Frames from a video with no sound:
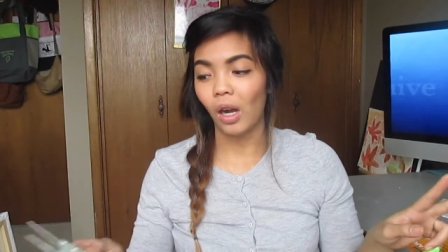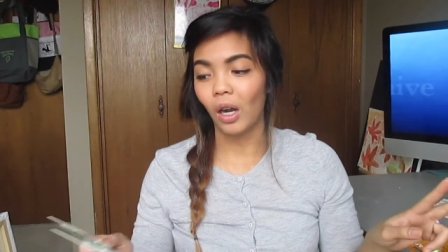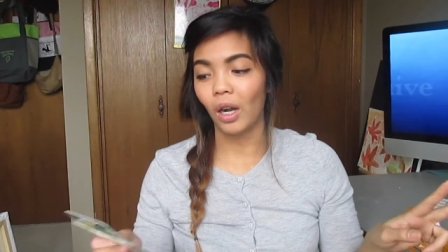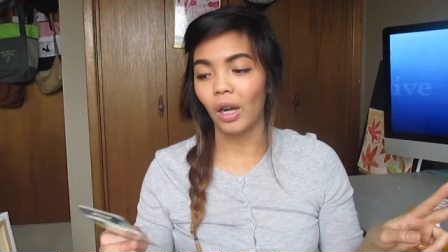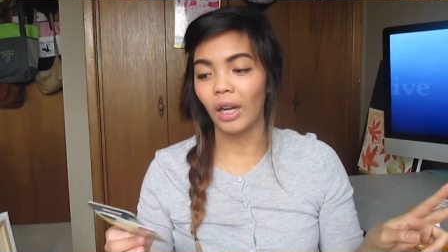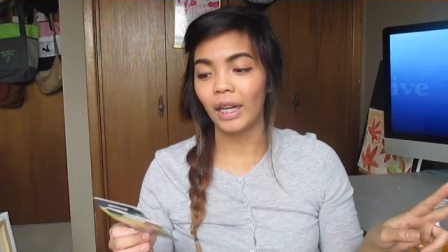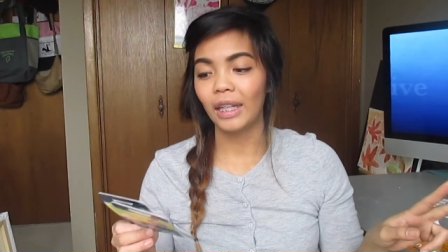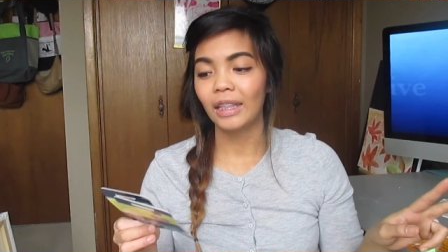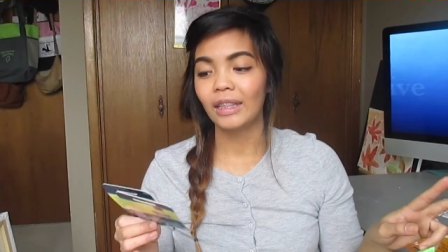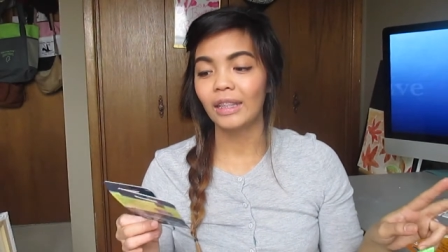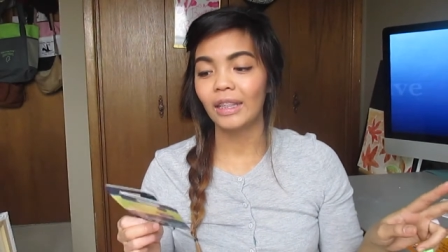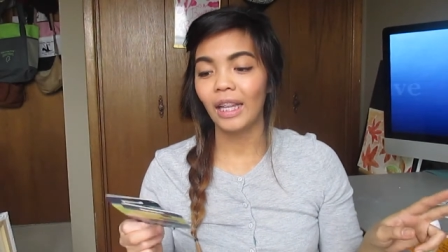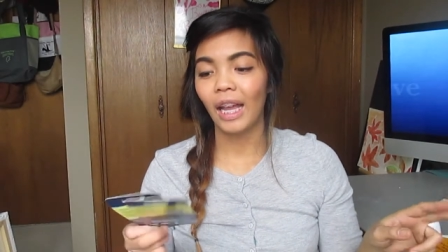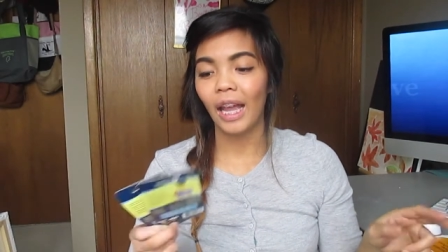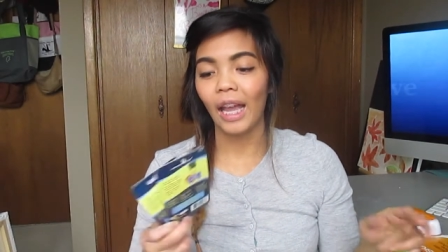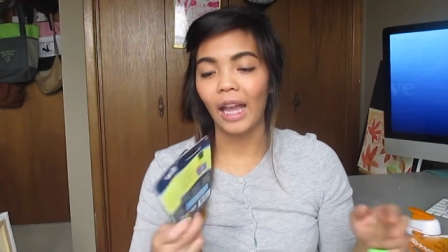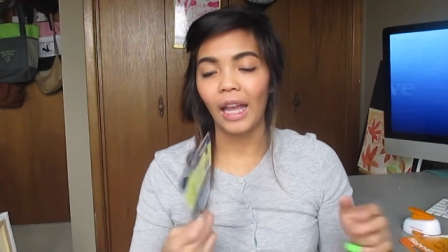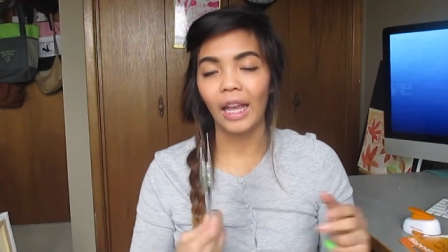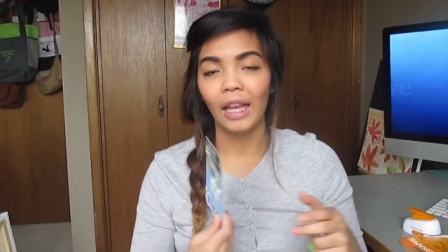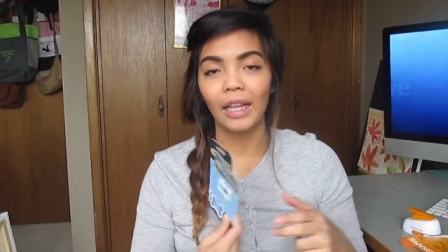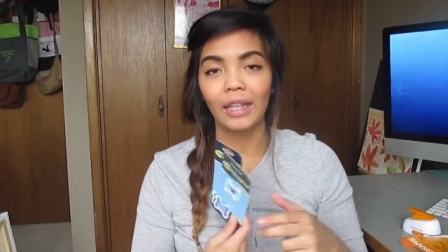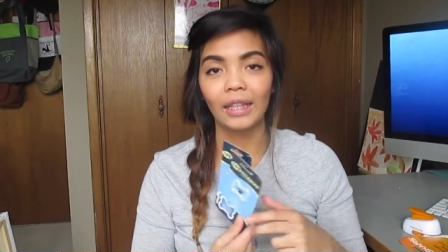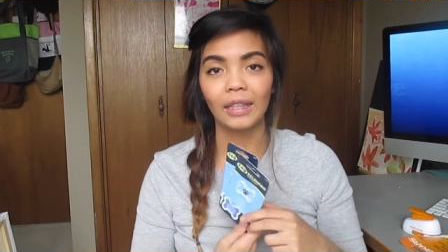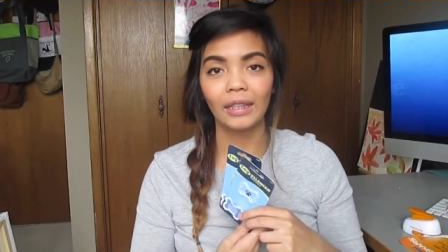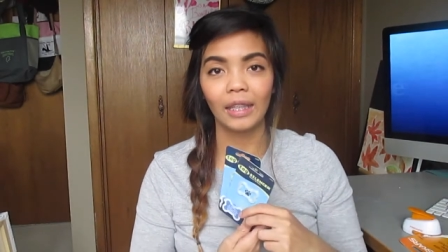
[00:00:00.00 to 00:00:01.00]
are
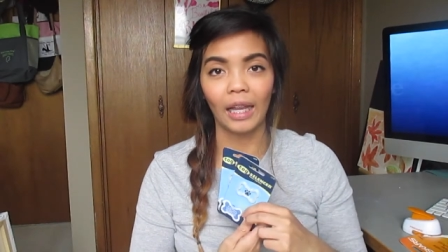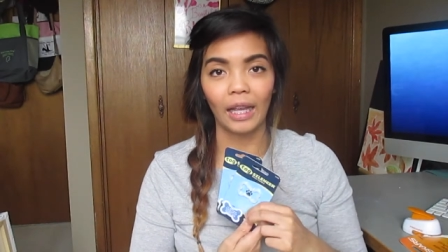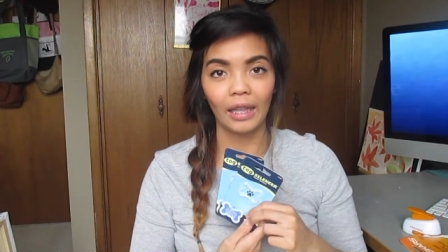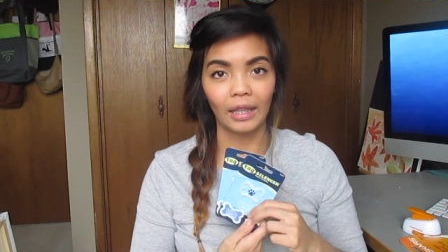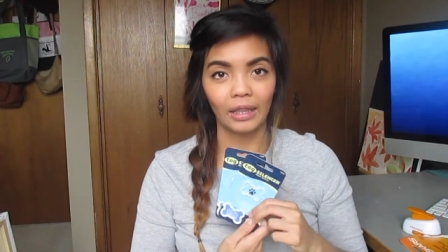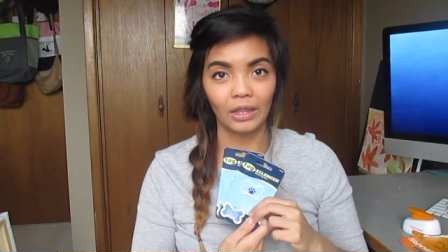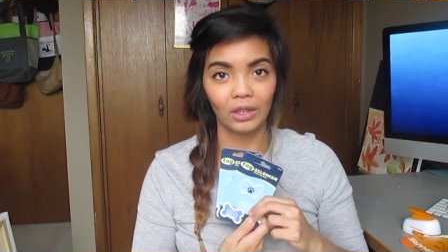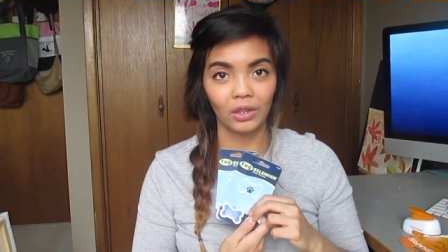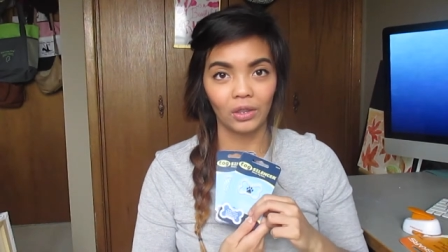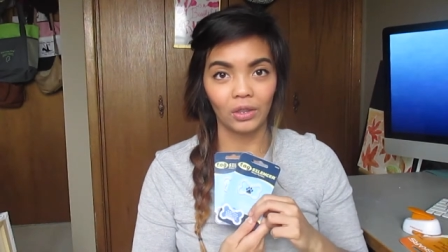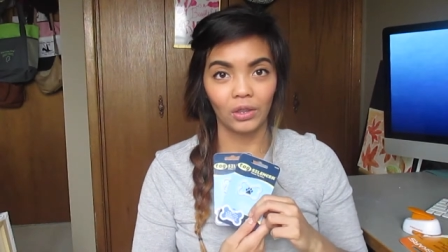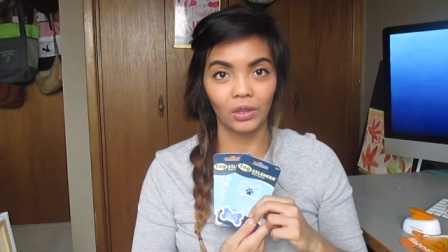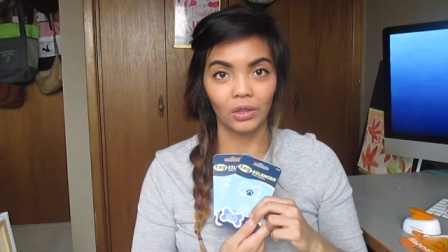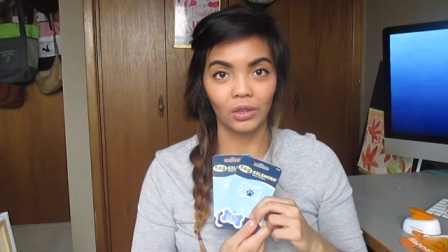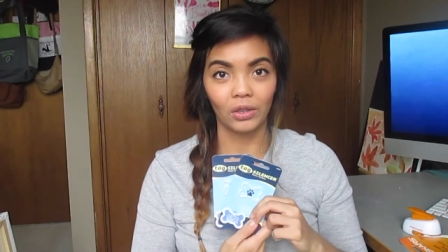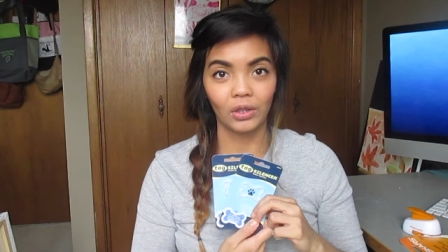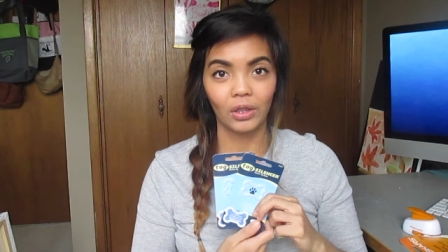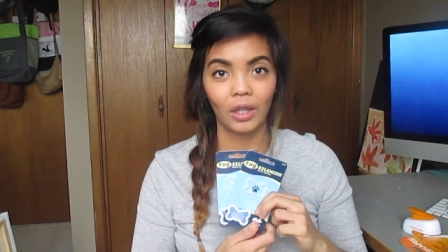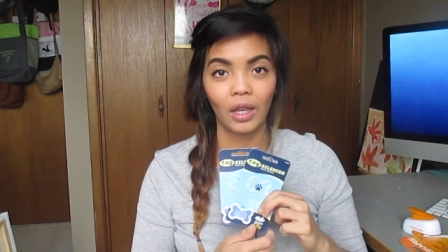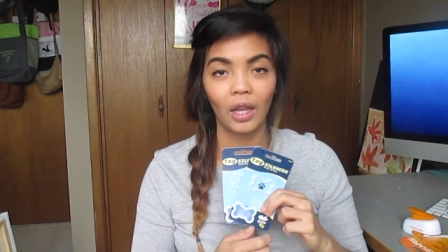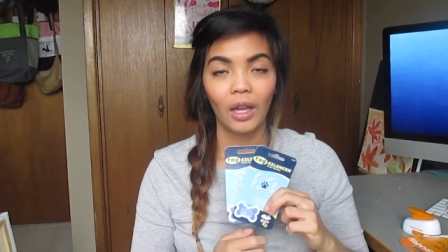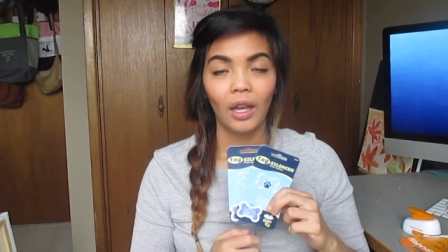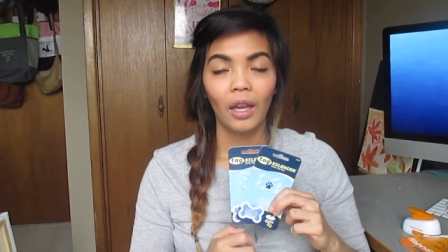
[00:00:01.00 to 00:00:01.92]
tag silencers